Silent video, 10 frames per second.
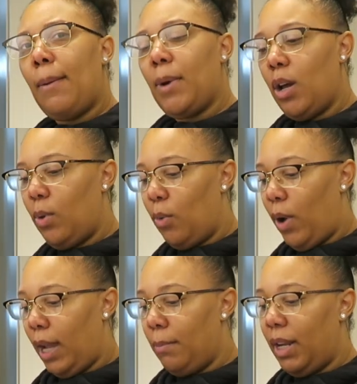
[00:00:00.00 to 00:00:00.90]
I'm gonna go with
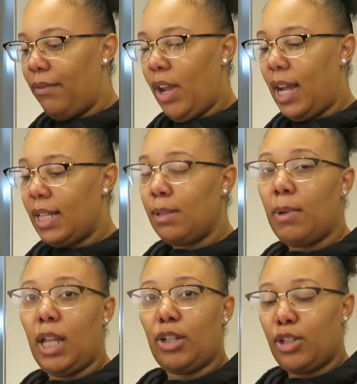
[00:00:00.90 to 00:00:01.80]
white, but if y'all got some
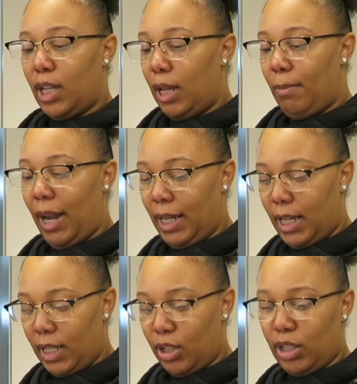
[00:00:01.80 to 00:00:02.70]
color scheme ideas
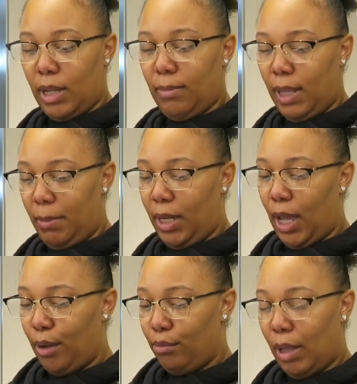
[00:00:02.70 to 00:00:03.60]
or something, let me
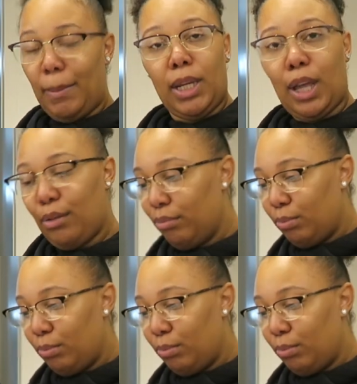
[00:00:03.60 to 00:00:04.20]
know.